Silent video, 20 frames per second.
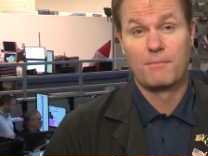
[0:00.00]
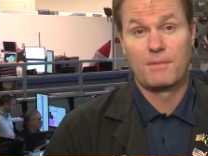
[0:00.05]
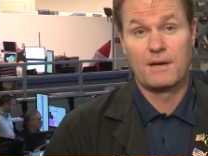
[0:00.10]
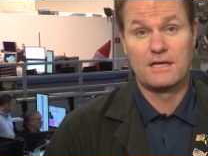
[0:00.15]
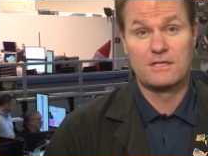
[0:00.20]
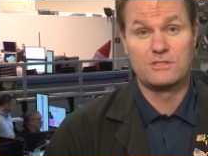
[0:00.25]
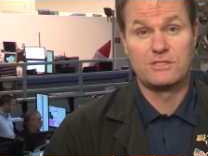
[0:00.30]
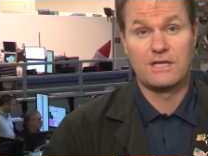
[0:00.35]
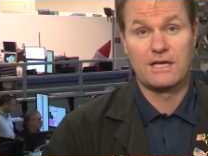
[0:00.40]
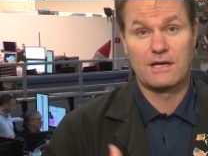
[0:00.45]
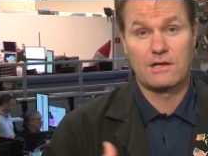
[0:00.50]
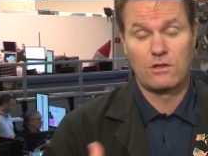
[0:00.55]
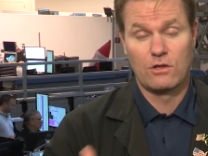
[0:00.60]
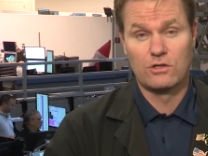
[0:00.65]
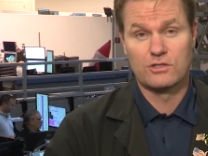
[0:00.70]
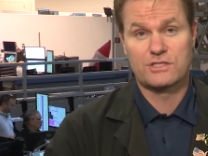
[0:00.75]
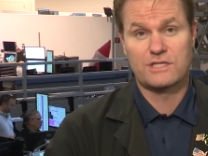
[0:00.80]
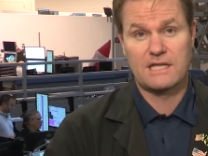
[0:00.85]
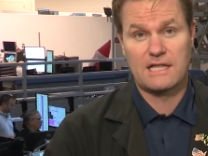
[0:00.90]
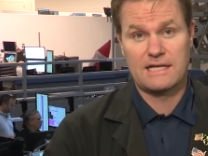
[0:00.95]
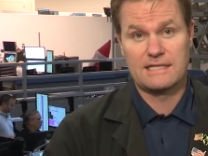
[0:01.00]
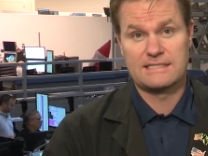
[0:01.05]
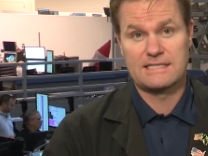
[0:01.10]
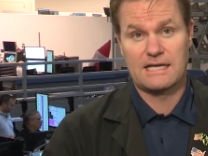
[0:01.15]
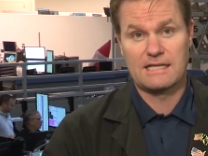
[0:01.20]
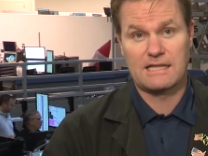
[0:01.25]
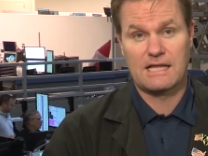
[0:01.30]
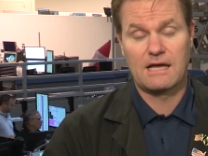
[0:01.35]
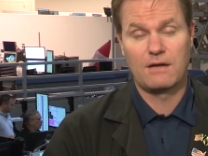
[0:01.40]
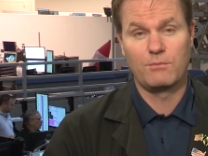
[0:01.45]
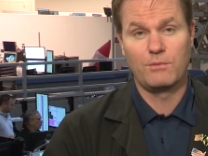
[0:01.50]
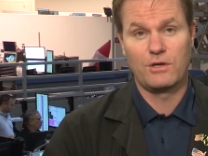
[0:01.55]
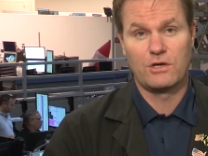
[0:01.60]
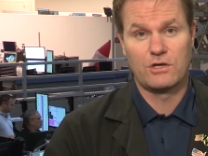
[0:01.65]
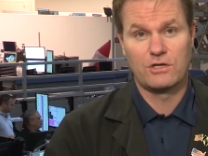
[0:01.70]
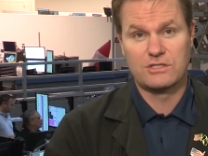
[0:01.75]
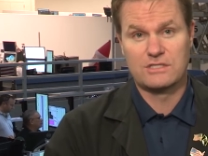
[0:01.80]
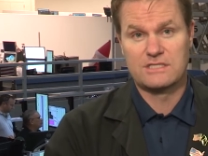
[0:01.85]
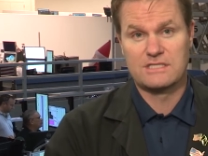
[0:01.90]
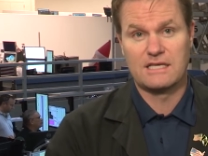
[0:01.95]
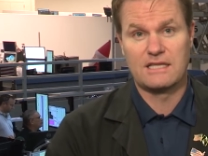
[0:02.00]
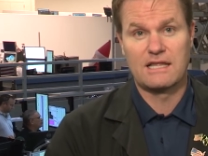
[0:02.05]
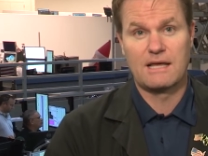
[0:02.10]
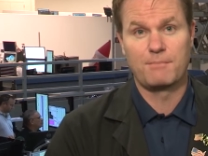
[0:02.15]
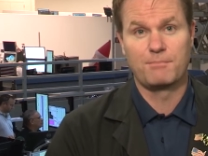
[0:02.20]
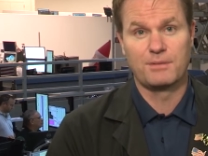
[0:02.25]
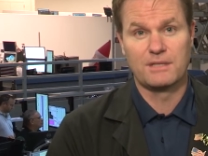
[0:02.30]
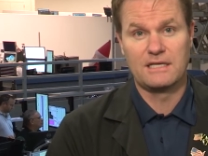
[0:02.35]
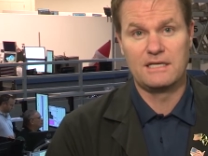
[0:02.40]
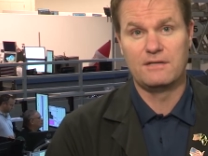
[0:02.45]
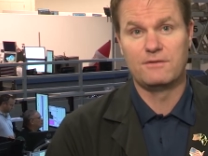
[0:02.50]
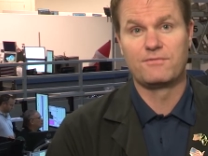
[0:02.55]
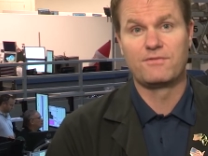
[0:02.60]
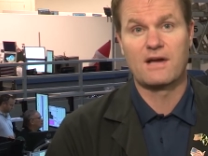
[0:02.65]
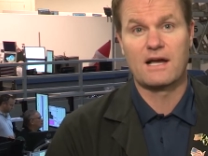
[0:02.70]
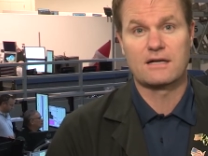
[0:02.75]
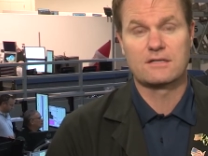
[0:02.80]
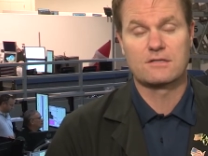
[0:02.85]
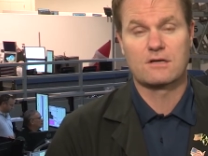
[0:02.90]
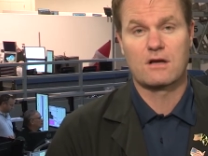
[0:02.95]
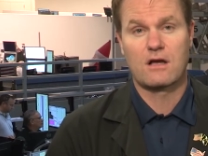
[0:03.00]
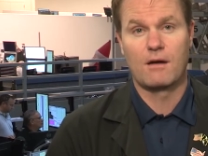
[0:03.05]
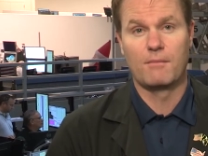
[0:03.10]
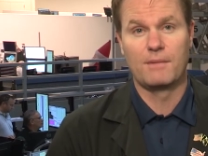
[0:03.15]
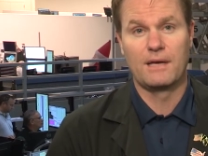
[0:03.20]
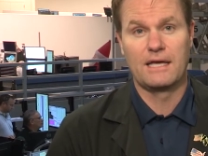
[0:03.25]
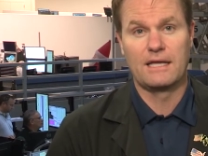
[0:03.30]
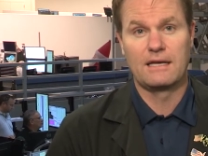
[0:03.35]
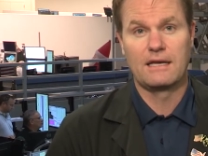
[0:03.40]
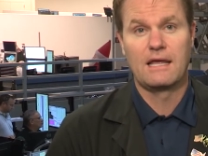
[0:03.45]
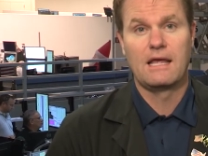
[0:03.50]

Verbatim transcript: But as you get closer to that deadline, we could see that bleed factor come in.